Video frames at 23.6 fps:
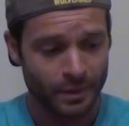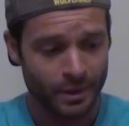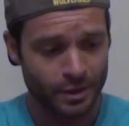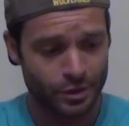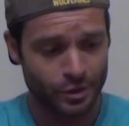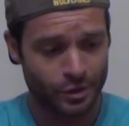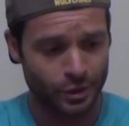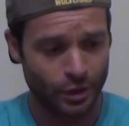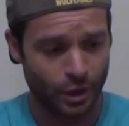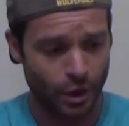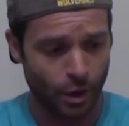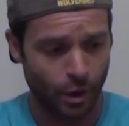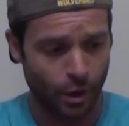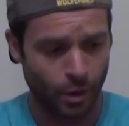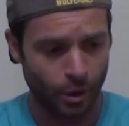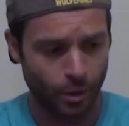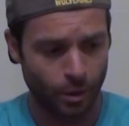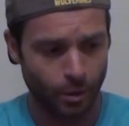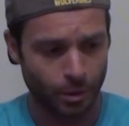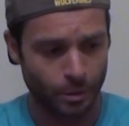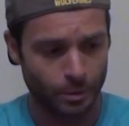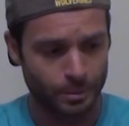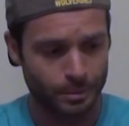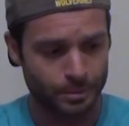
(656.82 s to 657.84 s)

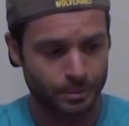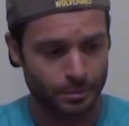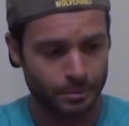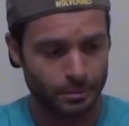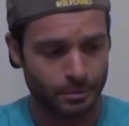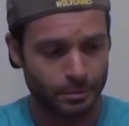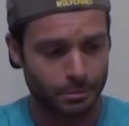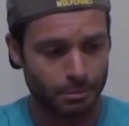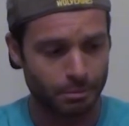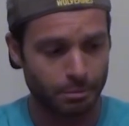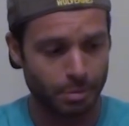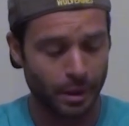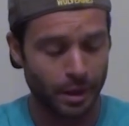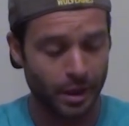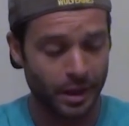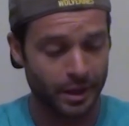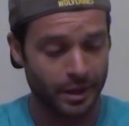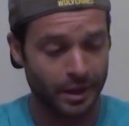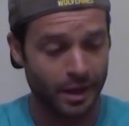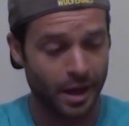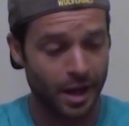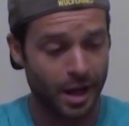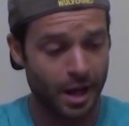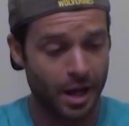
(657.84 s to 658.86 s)
So,
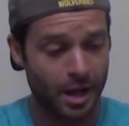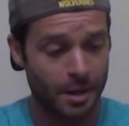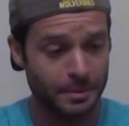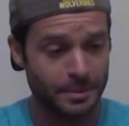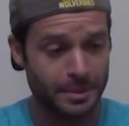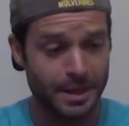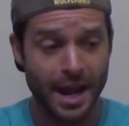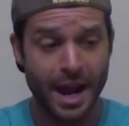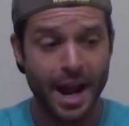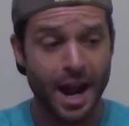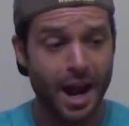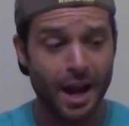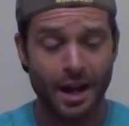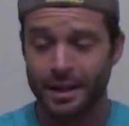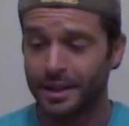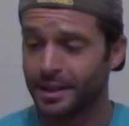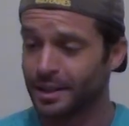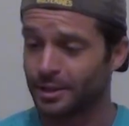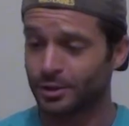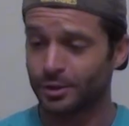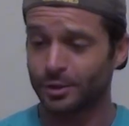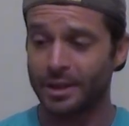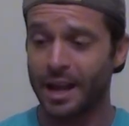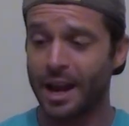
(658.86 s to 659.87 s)
but um, yeah.
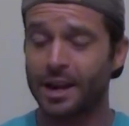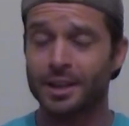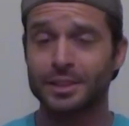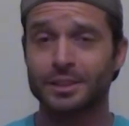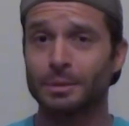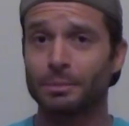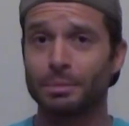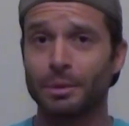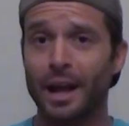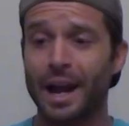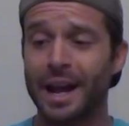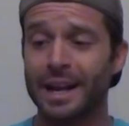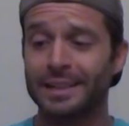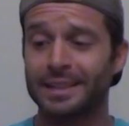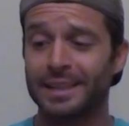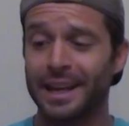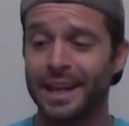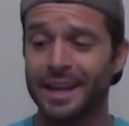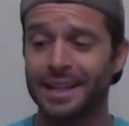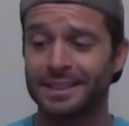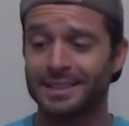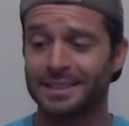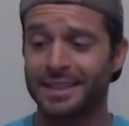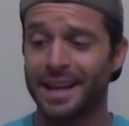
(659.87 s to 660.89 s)
So that is the blind
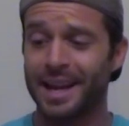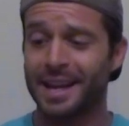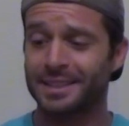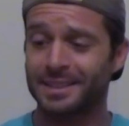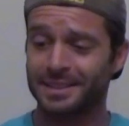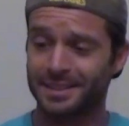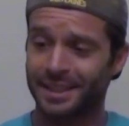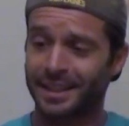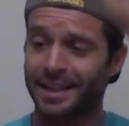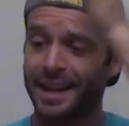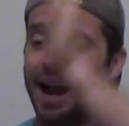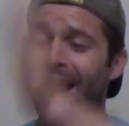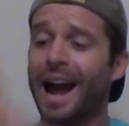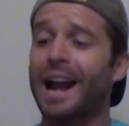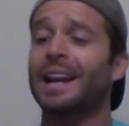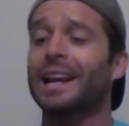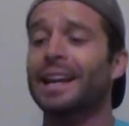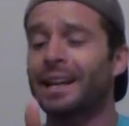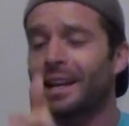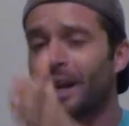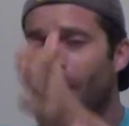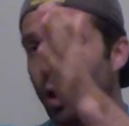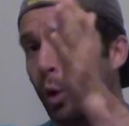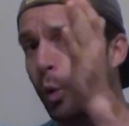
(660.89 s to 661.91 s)
taste test.
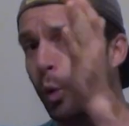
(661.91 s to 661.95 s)
Tecate